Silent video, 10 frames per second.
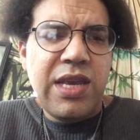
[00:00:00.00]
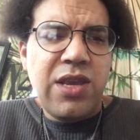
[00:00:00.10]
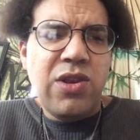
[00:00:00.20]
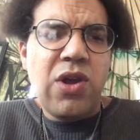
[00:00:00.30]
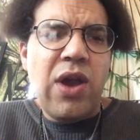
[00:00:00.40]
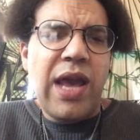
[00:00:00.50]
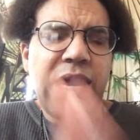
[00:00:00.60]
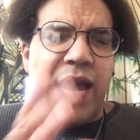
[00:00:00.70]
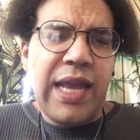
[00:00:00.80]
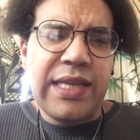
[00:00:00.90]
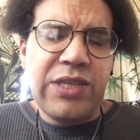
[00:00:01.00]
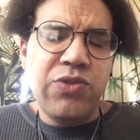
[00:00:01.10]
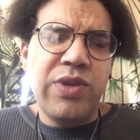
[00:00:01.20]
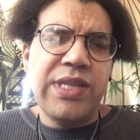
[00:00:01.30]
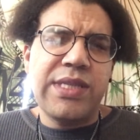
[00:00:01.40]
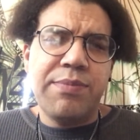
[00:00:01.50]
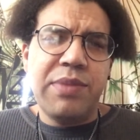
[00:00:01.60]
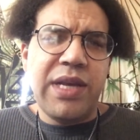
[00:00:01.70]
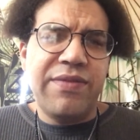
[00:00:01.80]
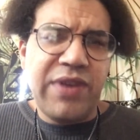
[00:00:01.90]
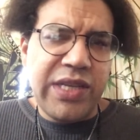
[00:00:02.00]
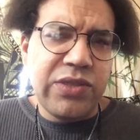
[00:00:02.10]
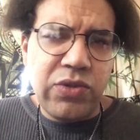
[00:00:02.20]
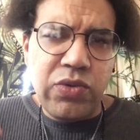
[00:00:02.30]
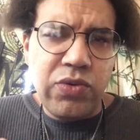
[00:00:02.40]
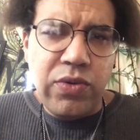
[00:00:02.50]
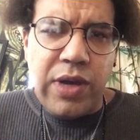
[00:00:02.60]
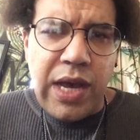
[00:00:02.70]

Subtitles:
you know, I do get some blood vessel